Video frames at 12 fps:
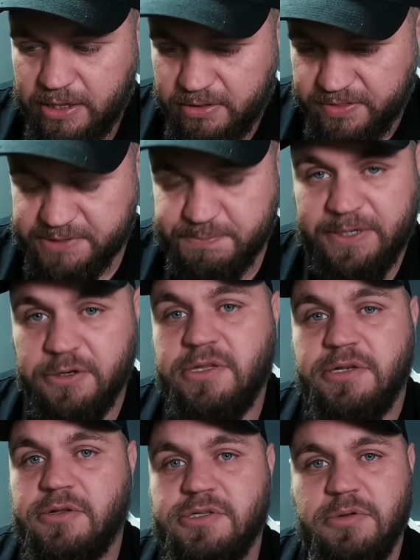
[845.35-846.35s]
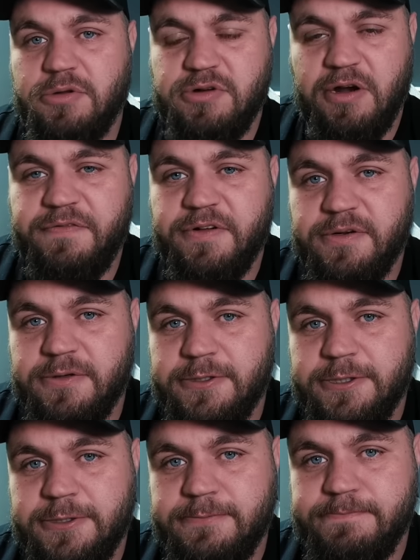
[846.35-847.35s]
there's been nothing done to Old Trafford.
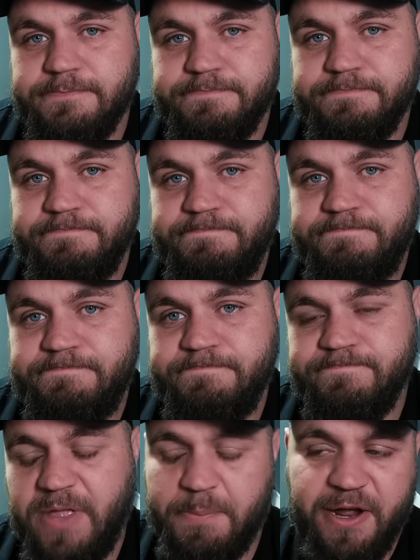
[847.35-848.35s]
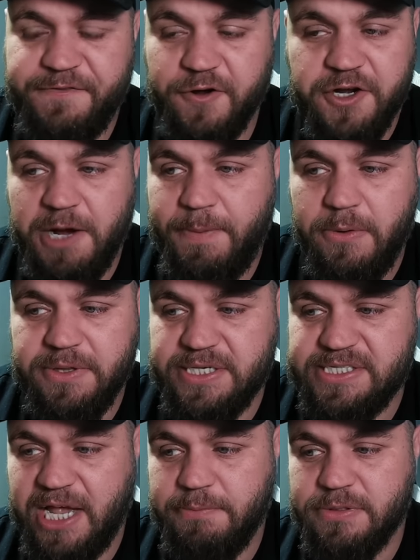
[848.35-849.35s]
A bit of fucking about with the
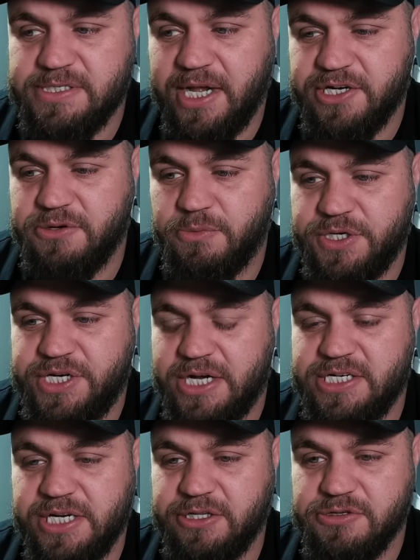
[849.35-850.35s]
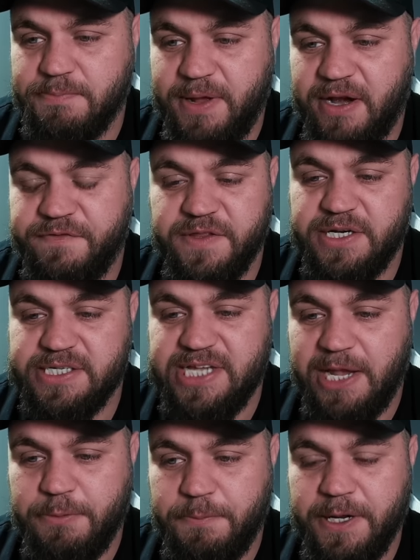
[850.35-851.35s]
disabled section, which actually doesn't benefit the
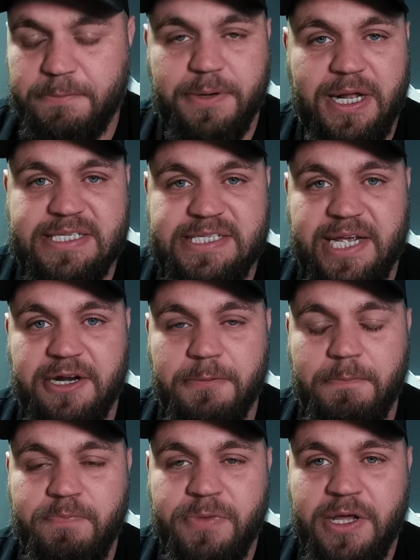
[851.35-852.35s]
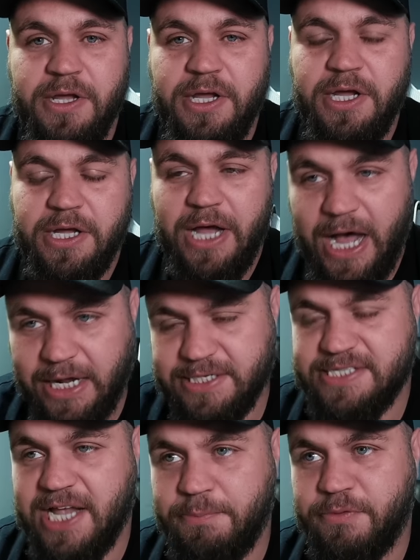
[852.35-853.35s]
disabled people at Sittingham. Our
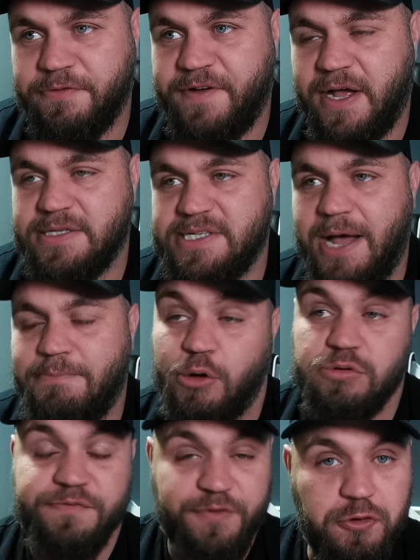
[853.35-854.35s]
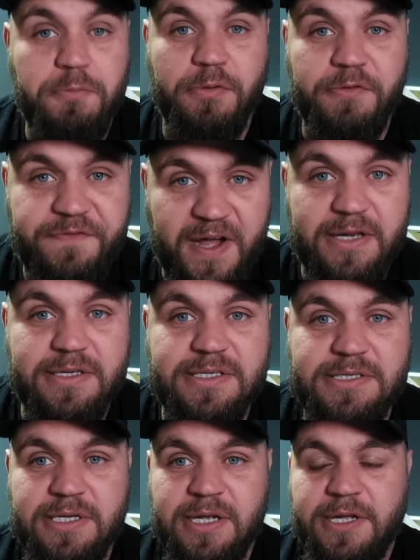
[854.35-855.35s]
disabled fans, our most vulnerable
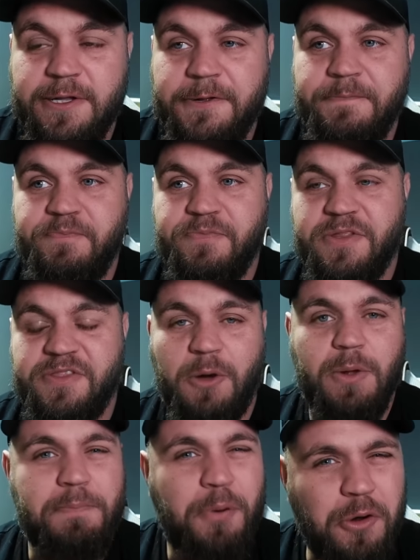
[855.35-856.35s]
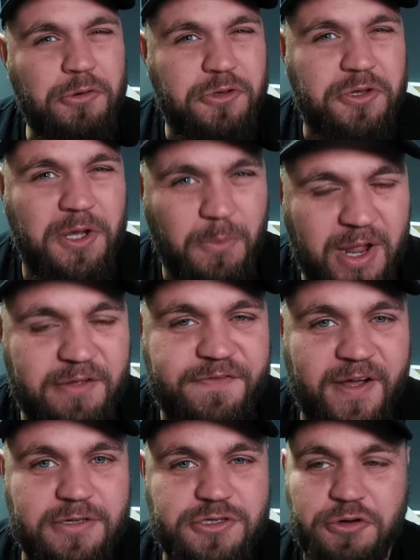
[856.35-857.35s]
fans, that we put under the away
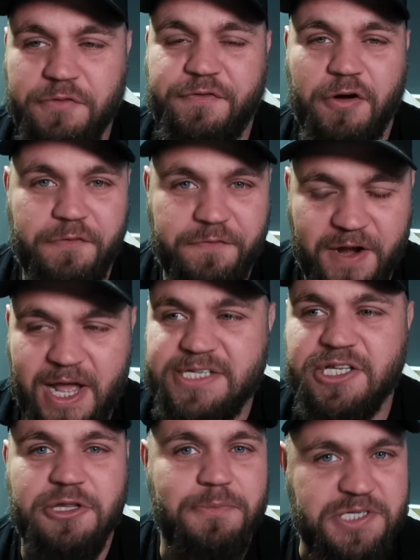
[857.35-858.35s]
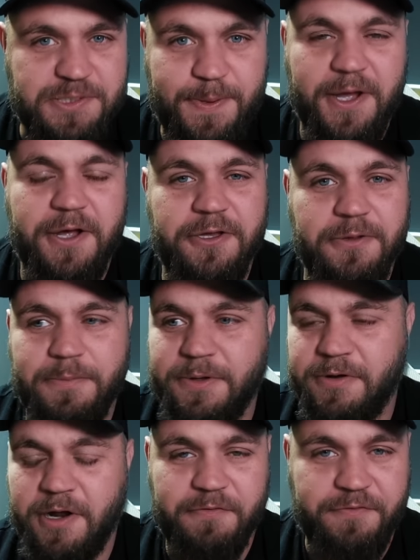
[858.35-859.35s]
fans who throw flares at them and spit at them
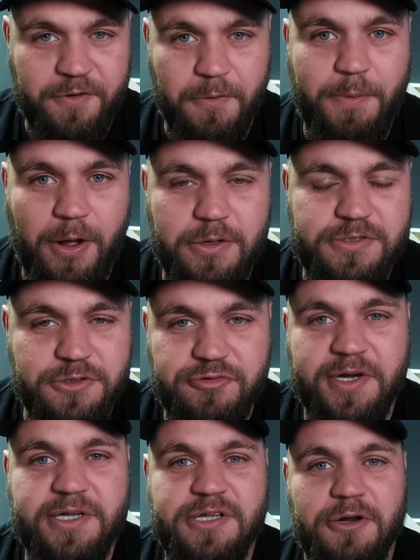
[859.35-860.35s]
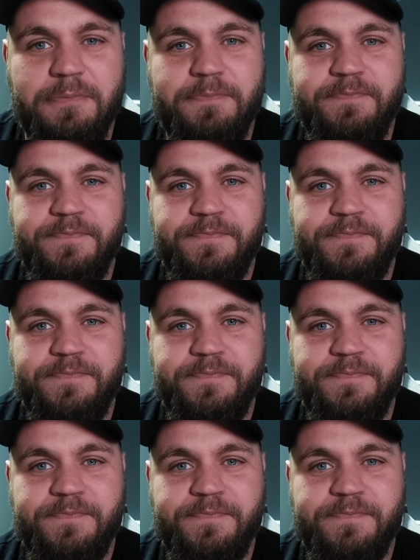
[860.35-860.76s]
and throw bottles and drinks on them.